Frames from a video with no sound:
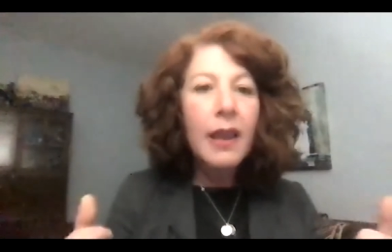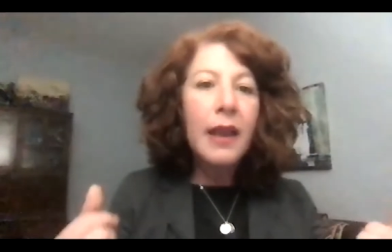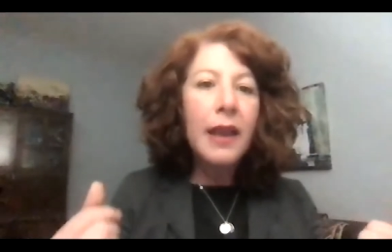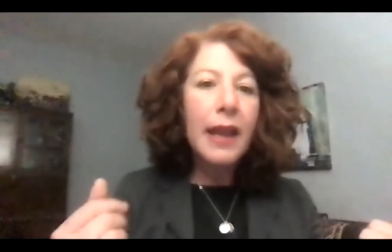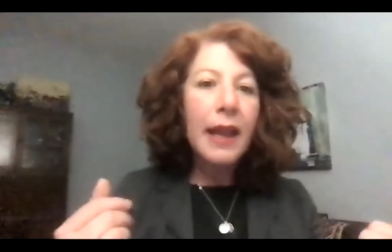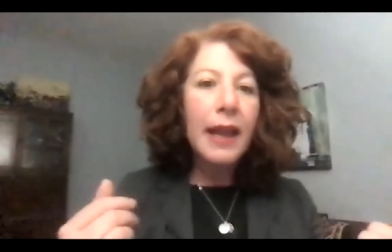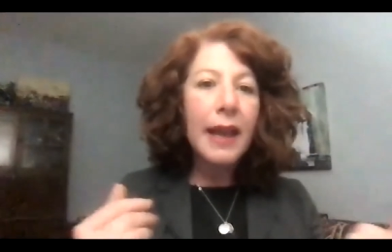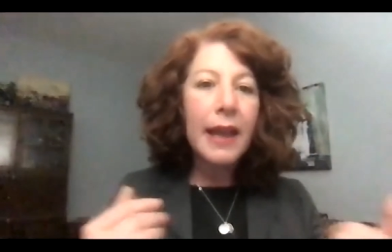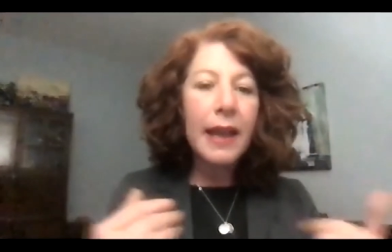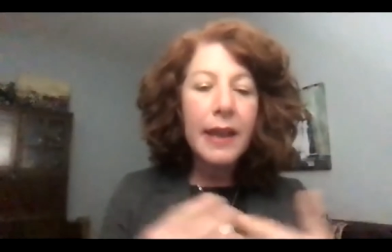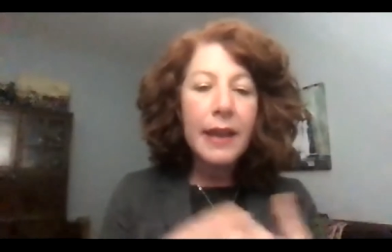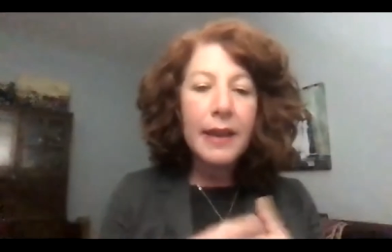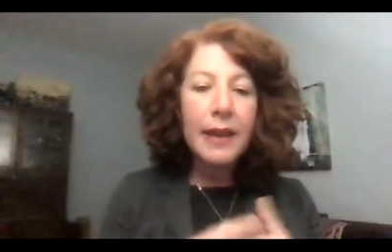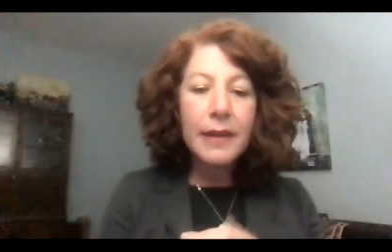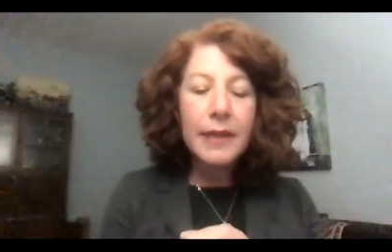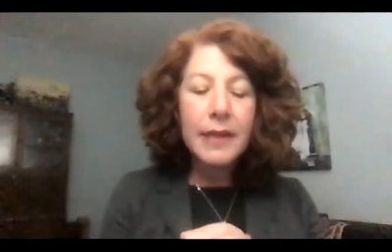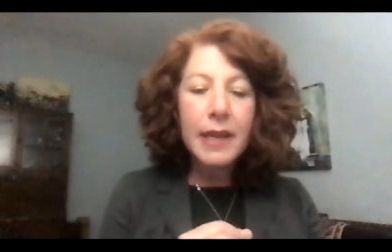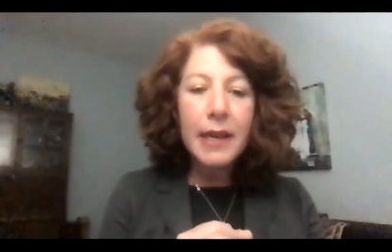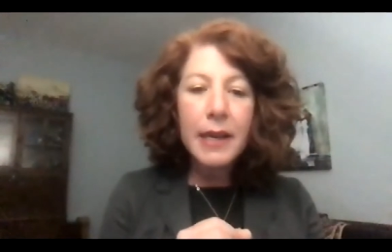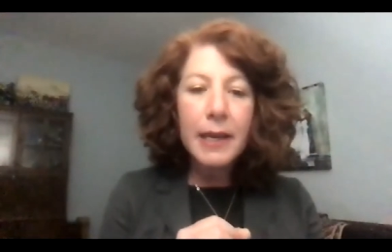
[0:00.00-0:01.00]

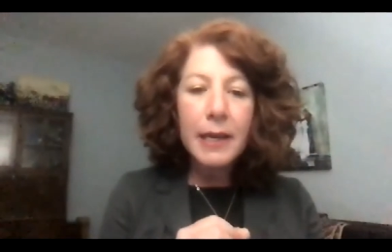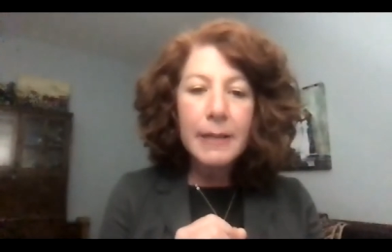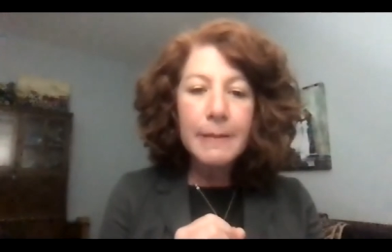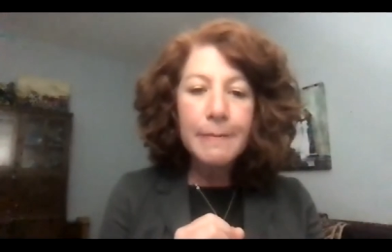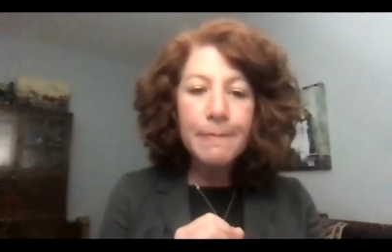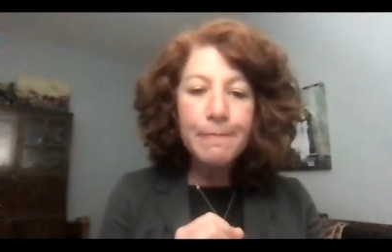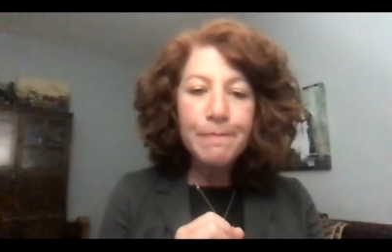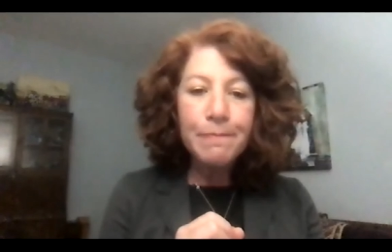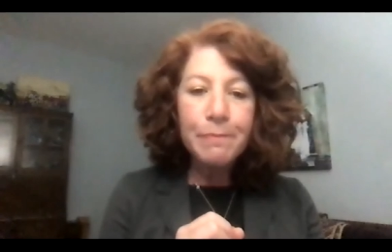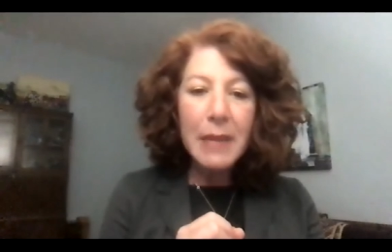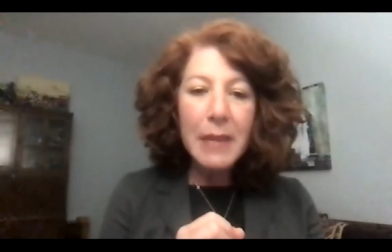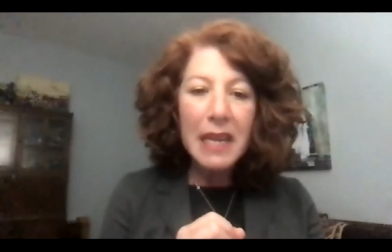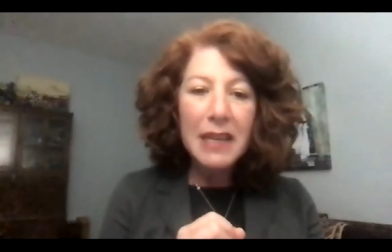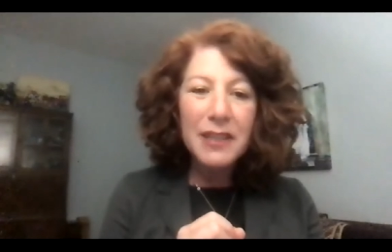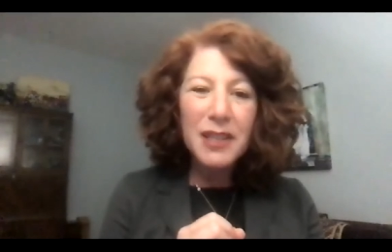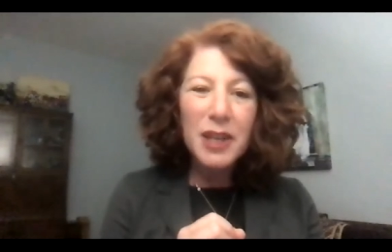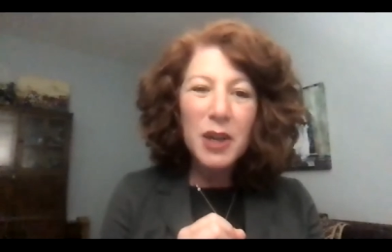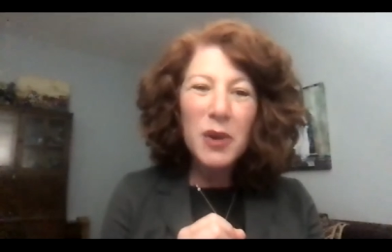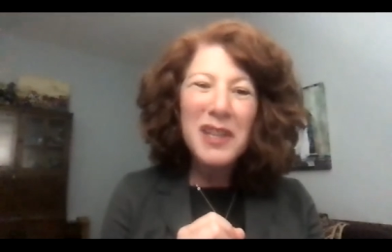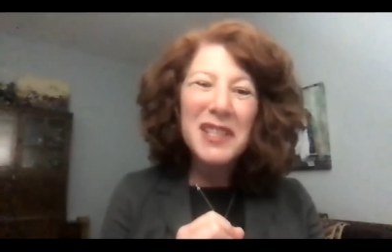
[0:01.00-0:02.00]
and um, and
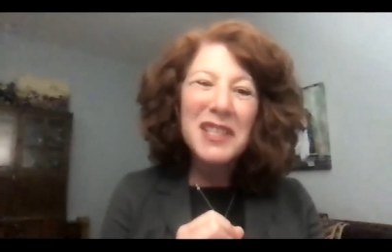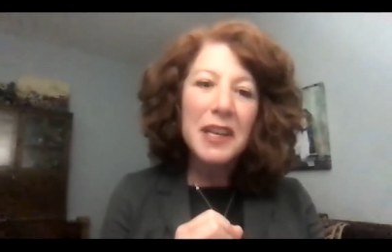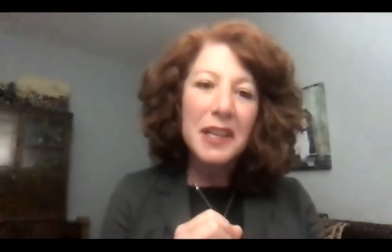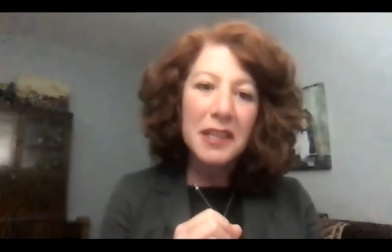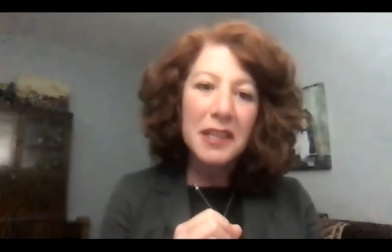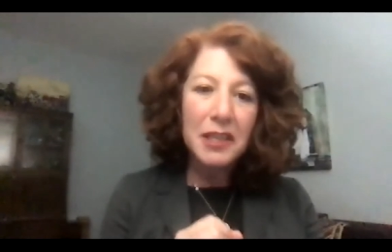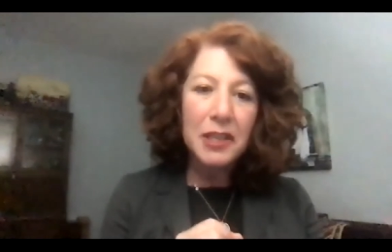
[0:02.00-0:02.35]
so it's it's